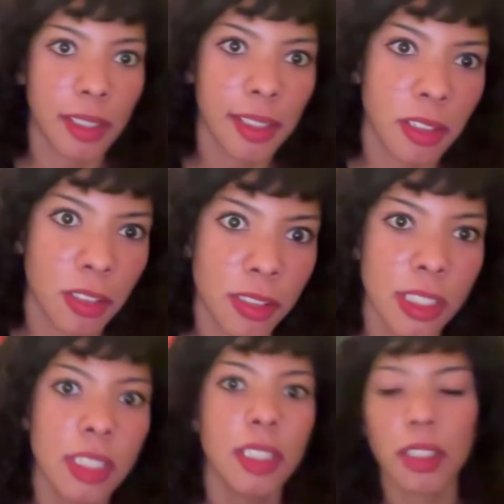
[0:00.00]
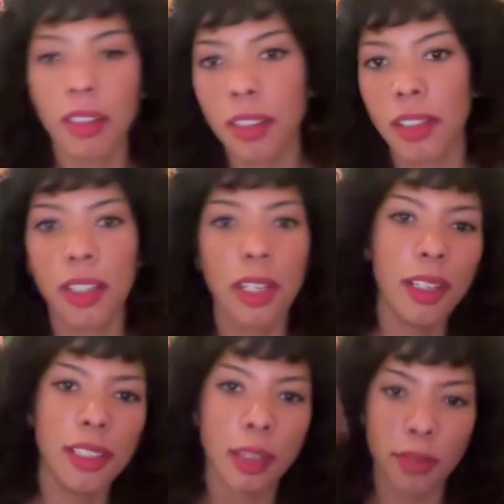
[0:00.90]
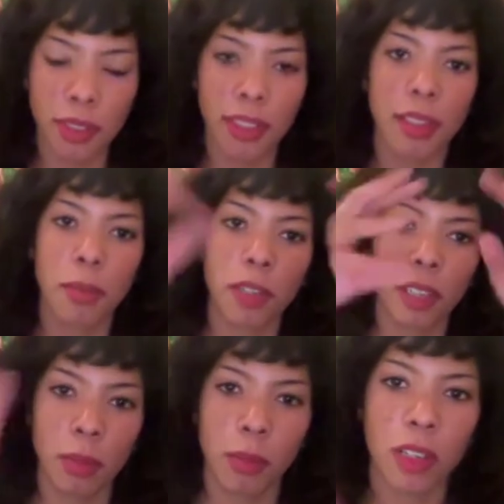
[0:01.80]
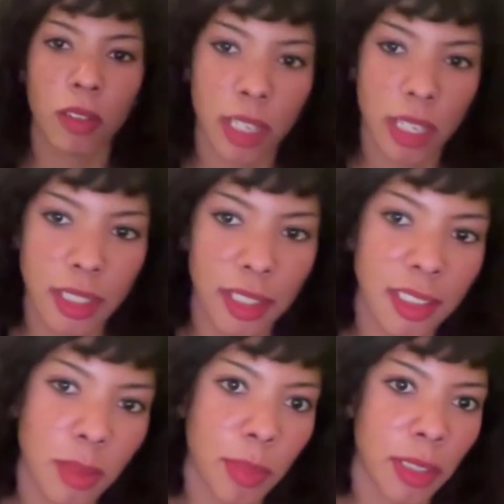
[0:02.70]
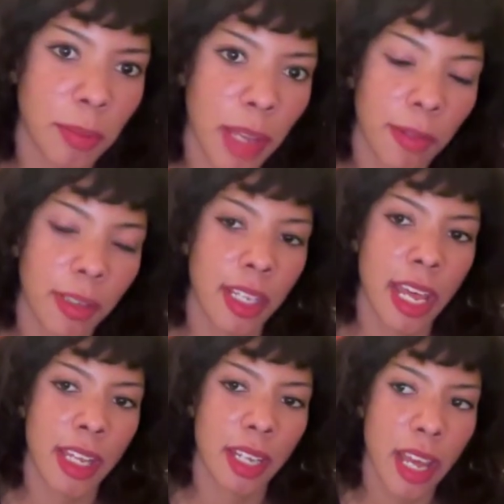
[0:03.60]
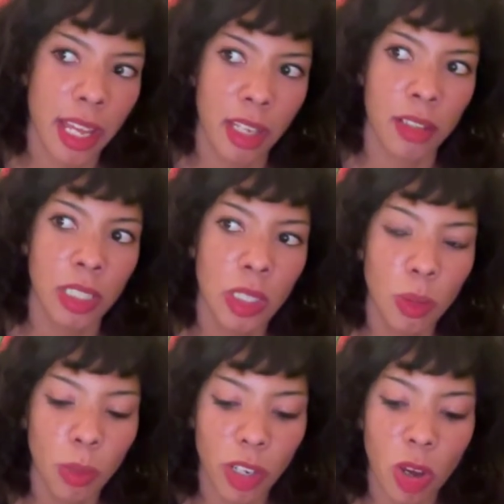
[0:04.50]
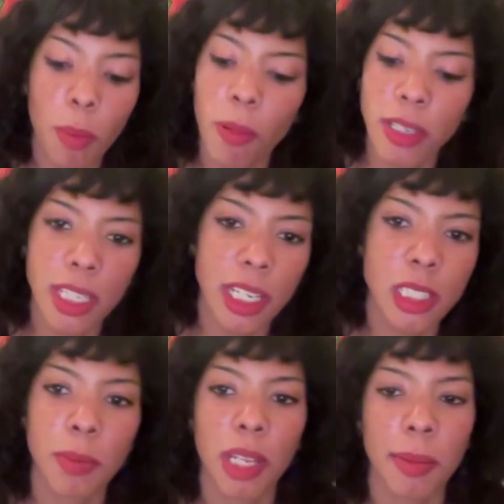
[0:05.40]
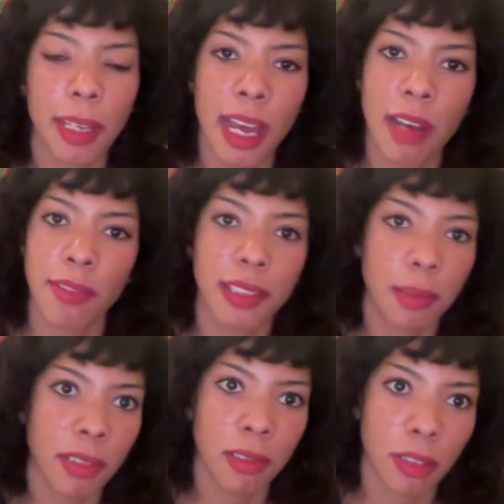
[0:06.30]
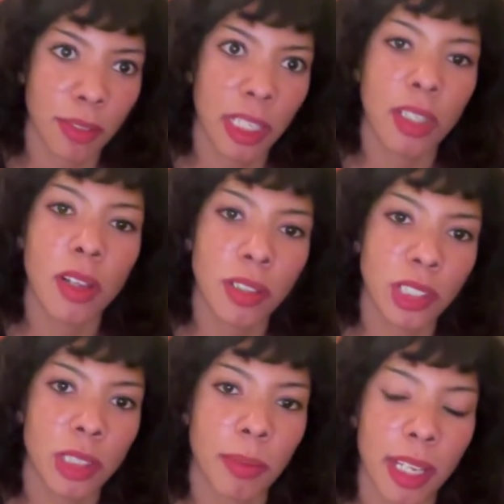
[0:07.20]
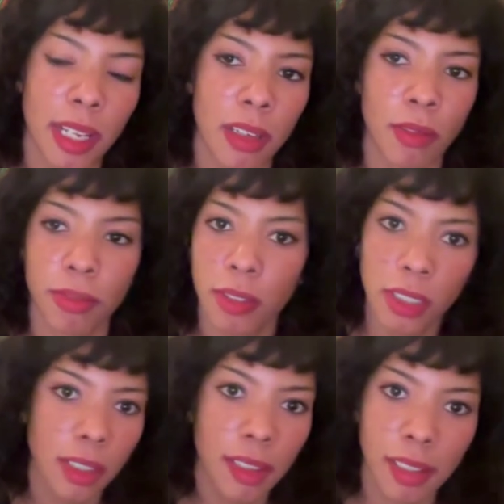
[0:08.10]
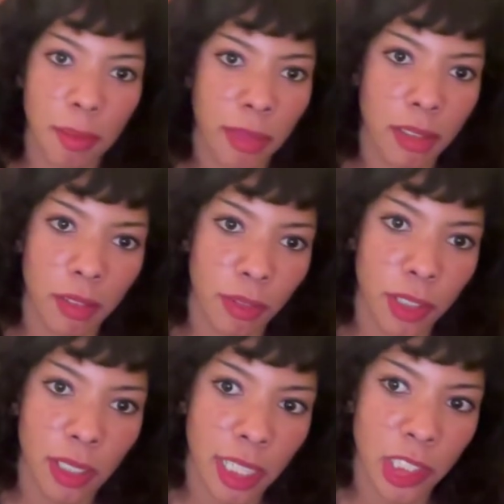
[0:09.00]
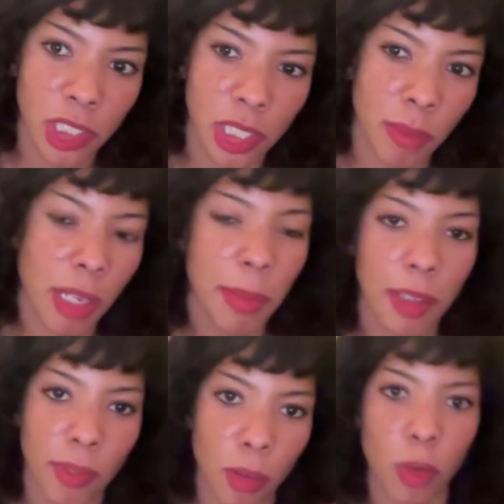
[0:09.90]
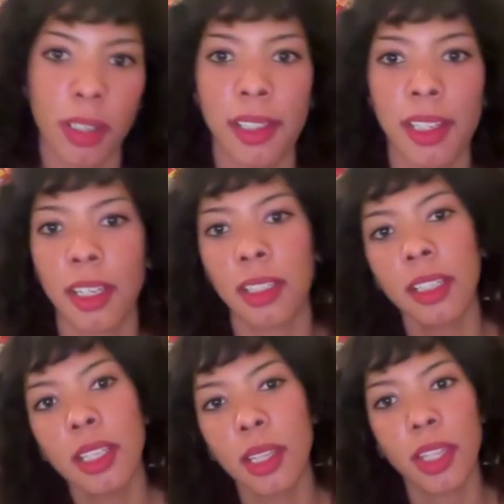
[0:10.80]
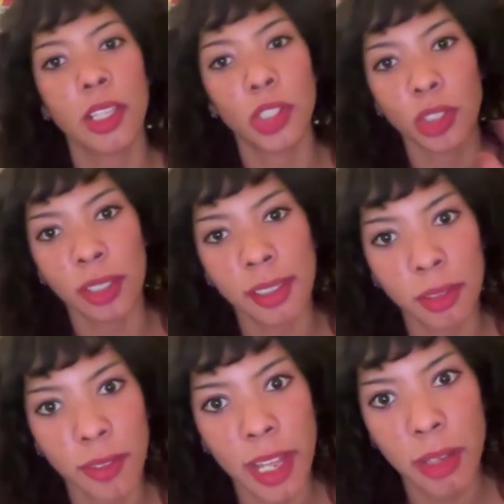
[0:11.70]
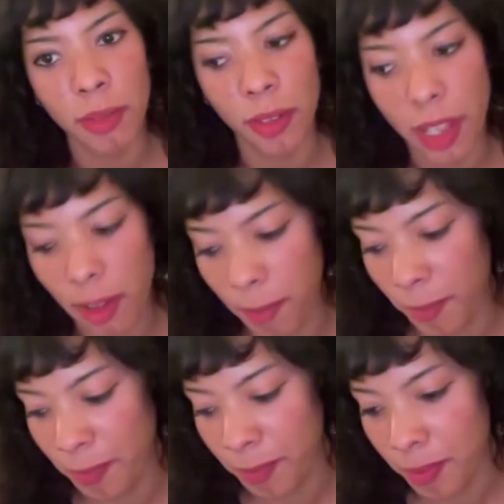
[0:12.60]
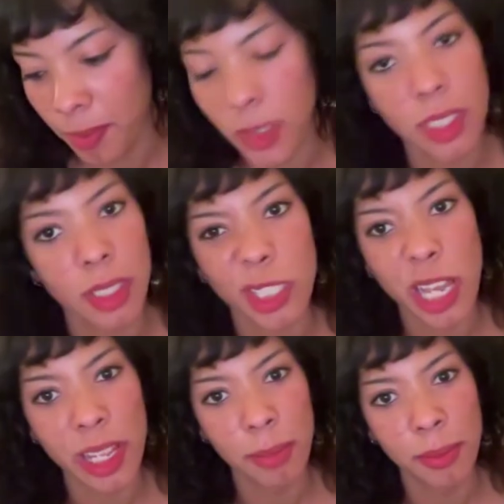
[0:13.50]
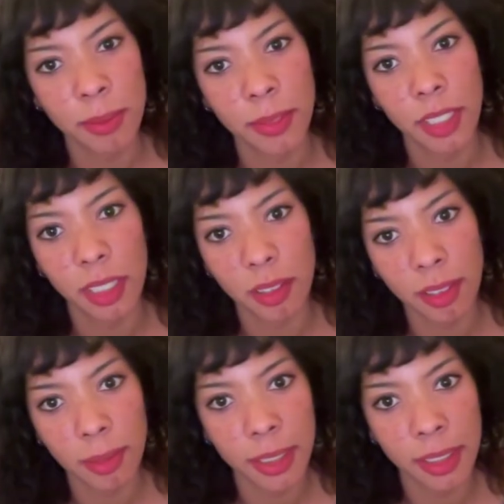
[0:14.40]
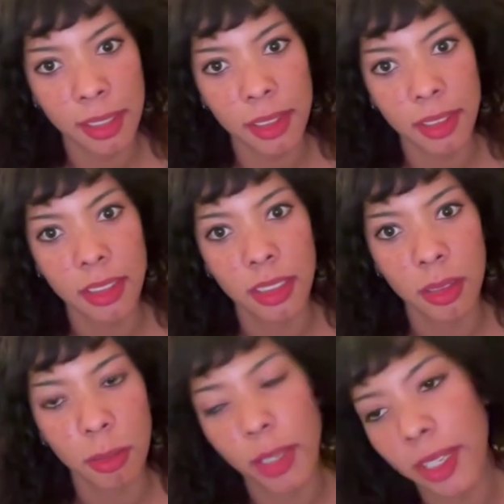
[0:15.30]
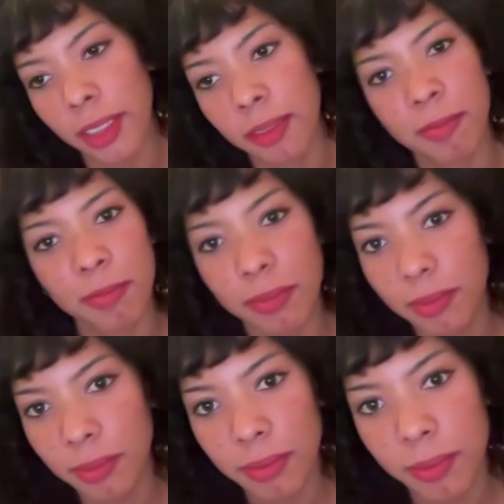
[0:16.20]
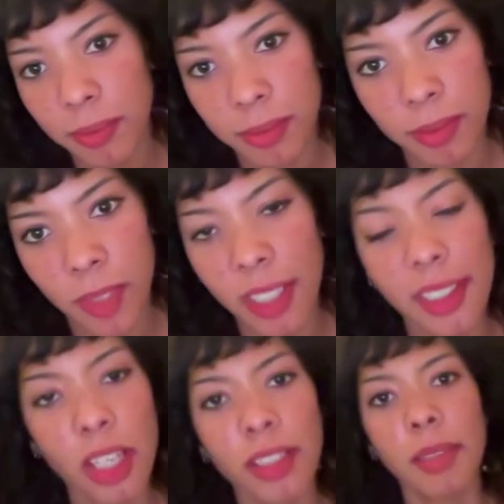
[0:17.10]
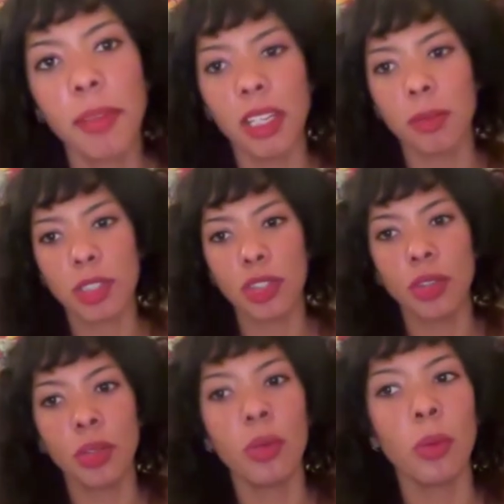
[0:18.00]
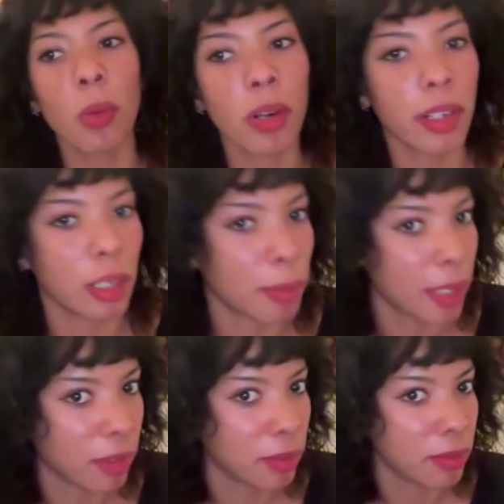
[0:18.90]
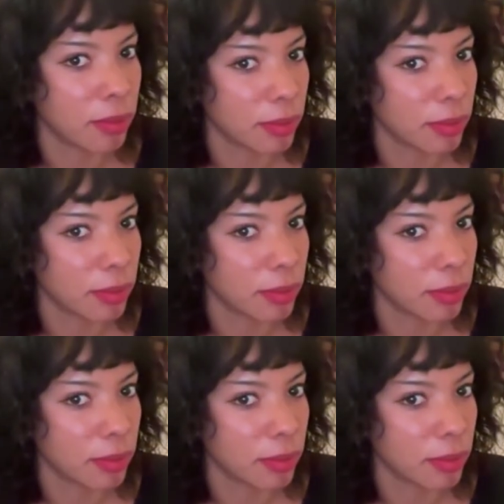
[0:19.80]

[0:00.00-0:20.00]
So there is definitely somewhere in the middle that needs to be met with that. I would hope one day to maybe have some sort of anthology made of some sort of collection, maybe of the ones that I think should survive time in those ways. But it's not something I'm too worried about.